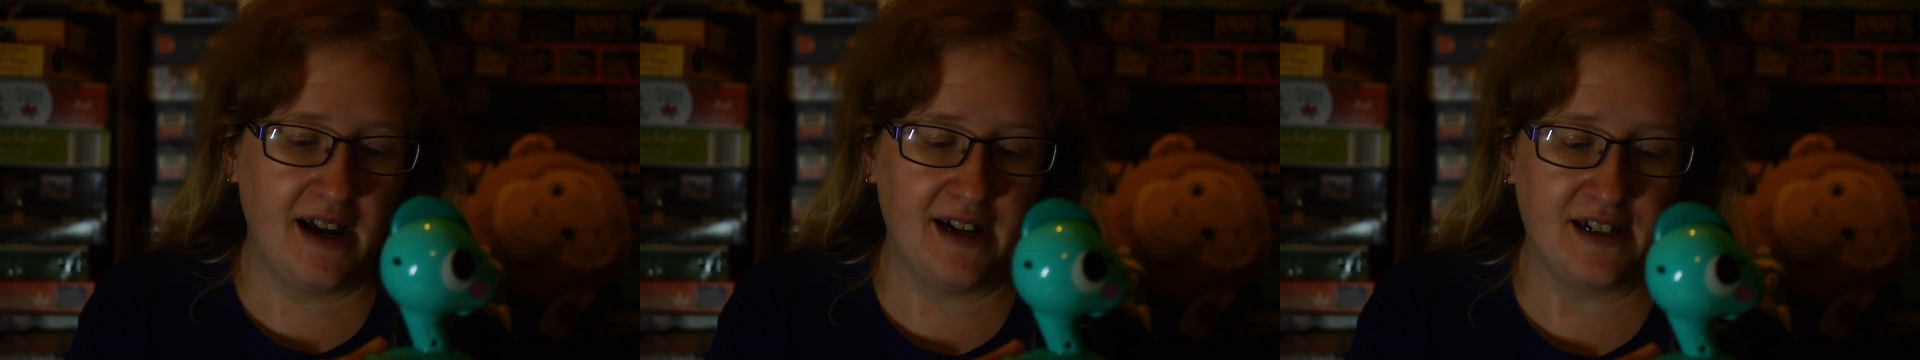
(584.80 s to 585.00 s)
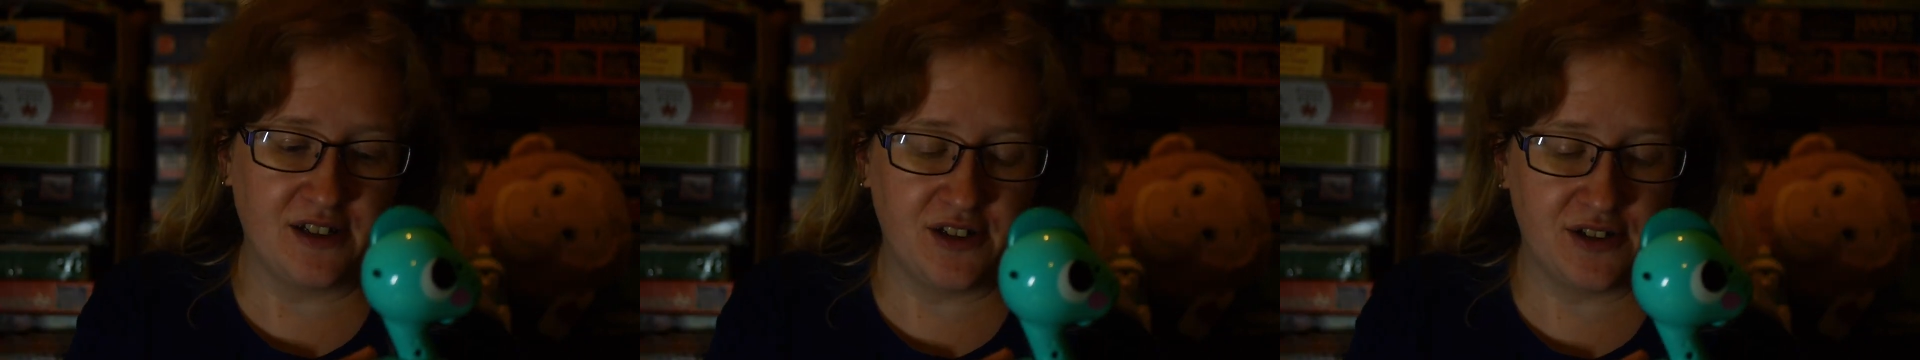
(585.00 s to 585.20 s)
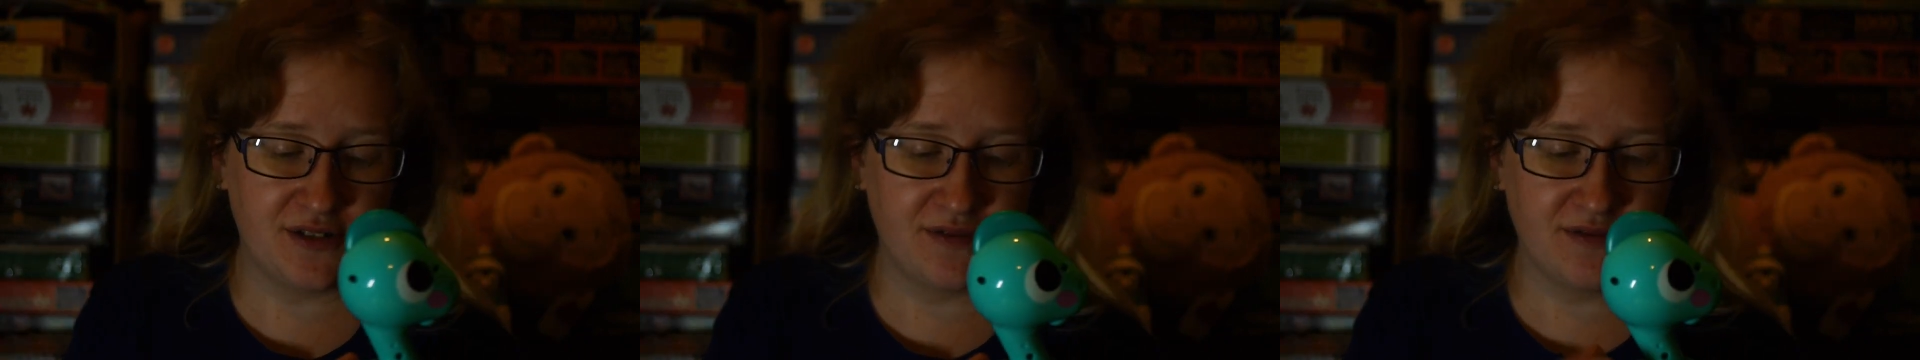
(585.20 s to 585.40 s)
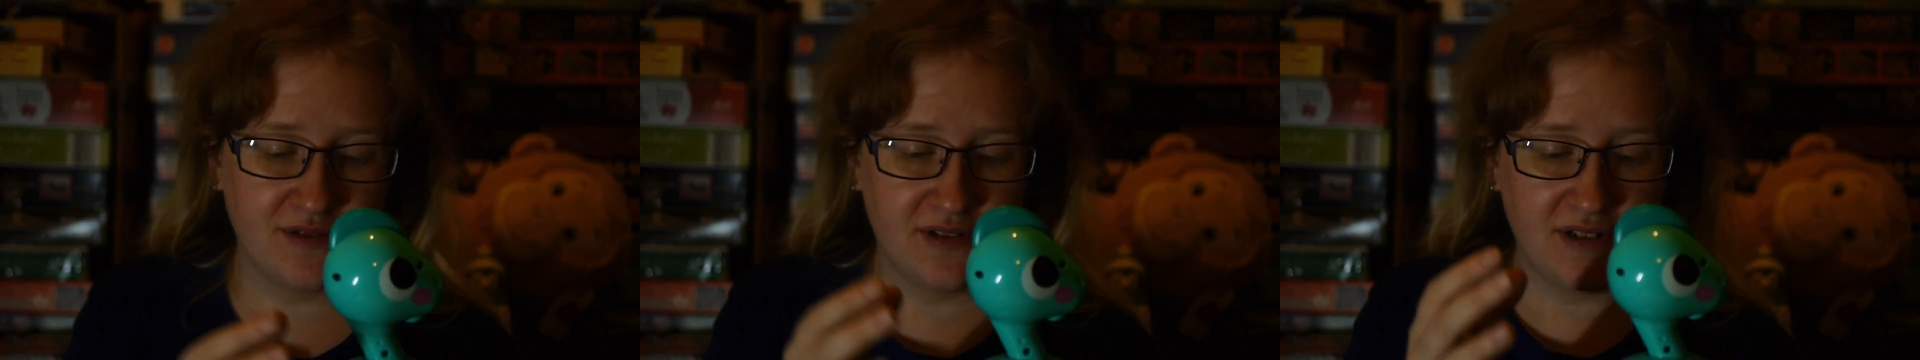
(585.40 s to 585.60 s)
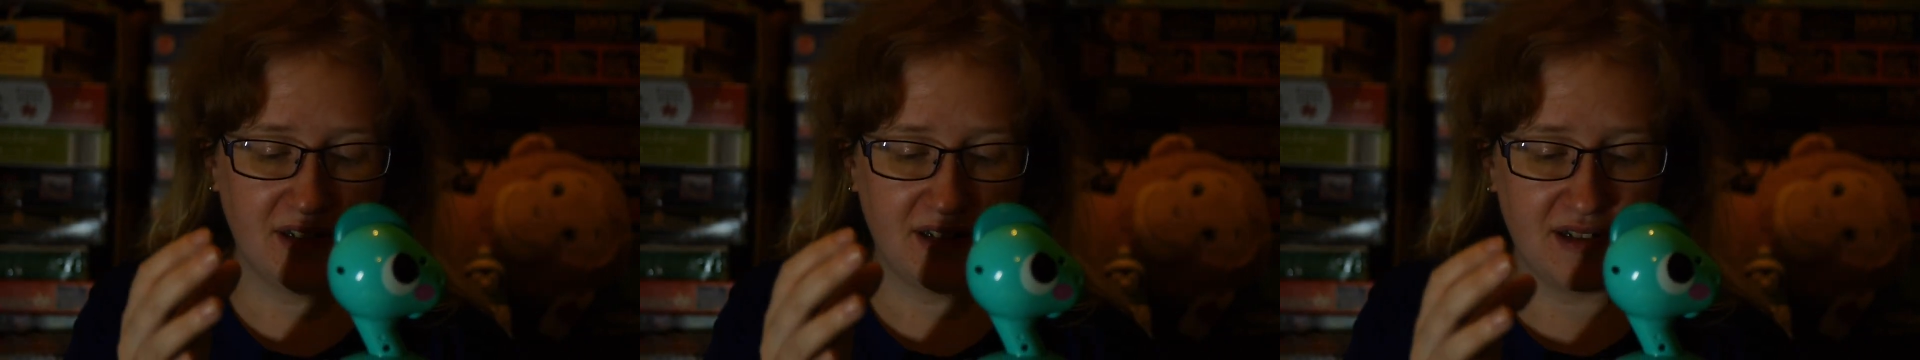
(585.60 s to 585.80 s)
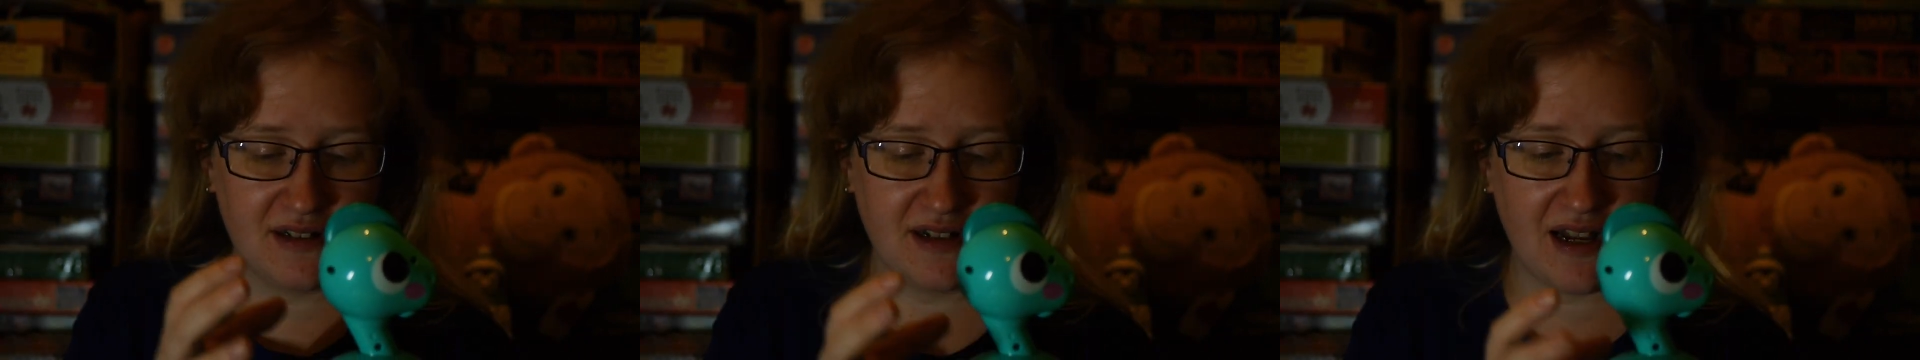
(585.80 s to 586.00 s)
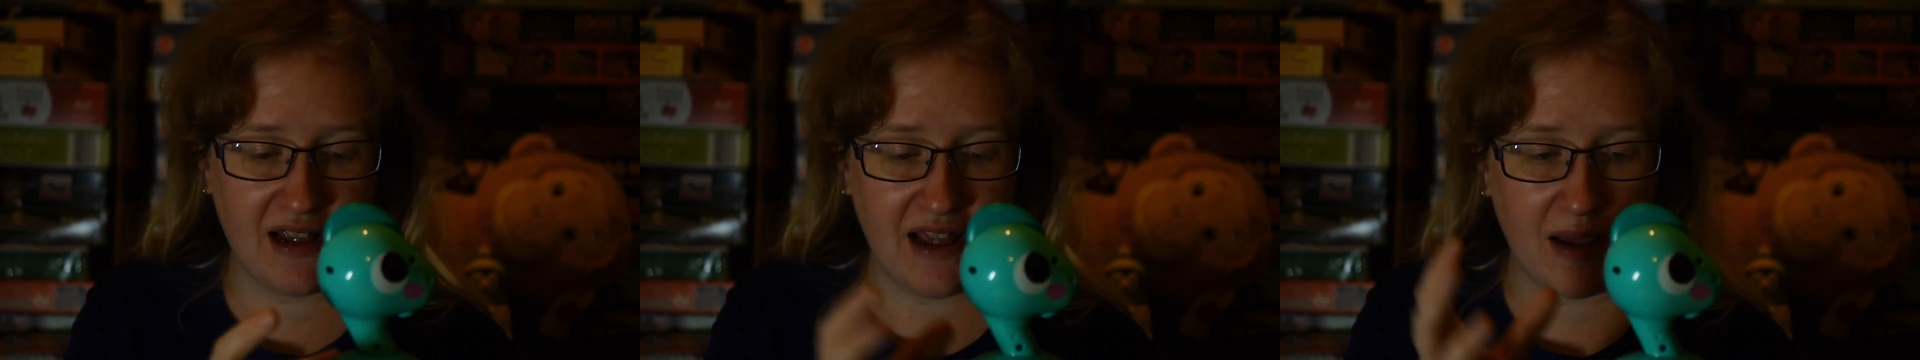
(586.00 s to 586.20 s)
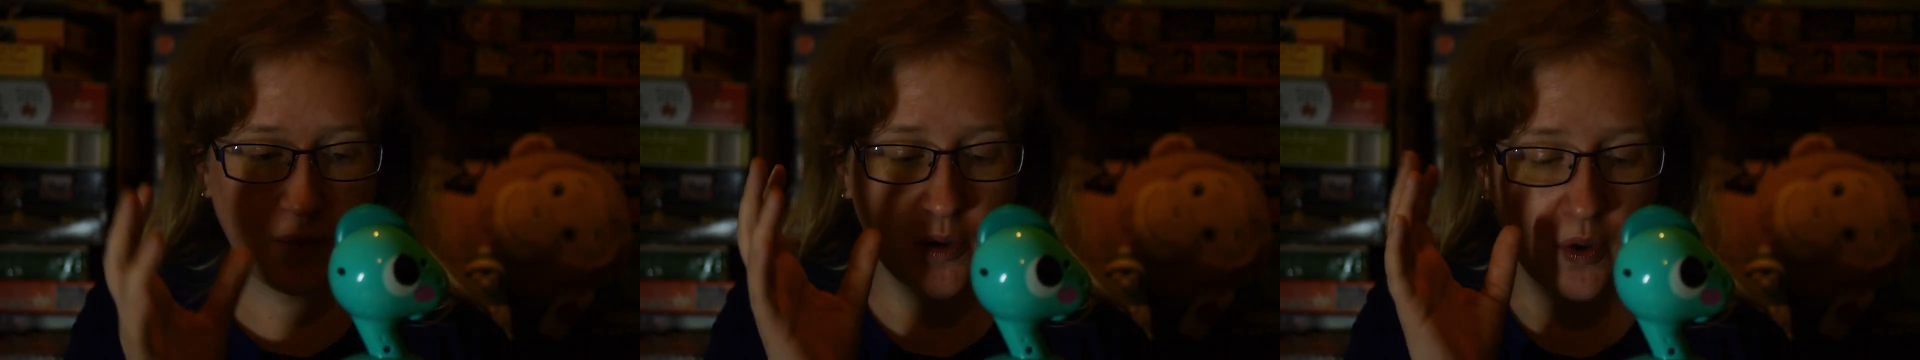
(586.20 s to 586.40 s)
I
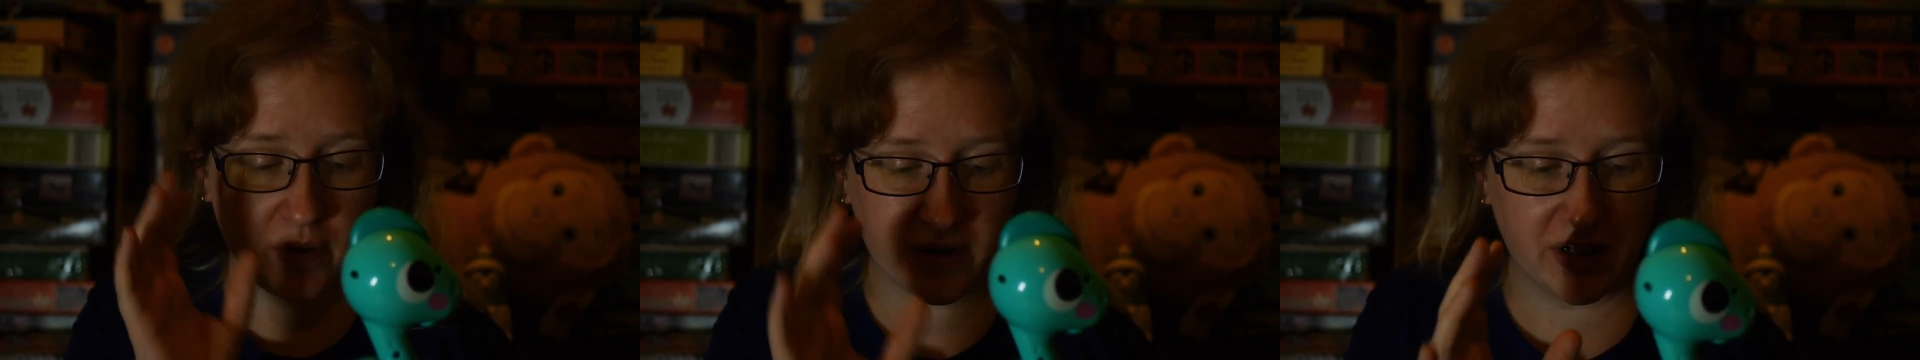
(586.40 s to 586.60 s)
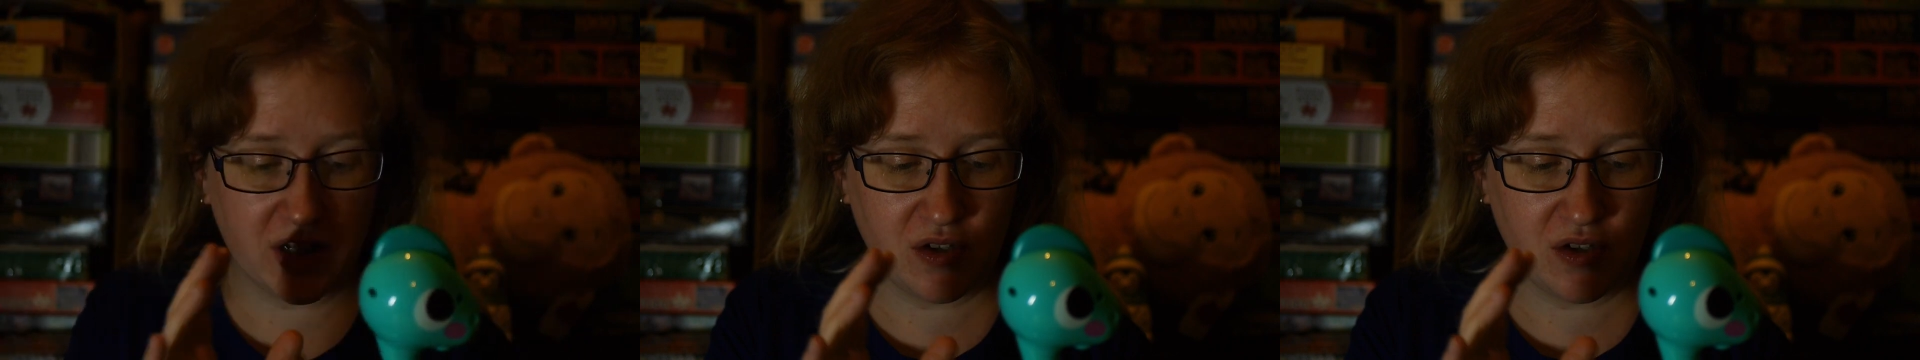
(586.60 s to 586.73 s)
am quite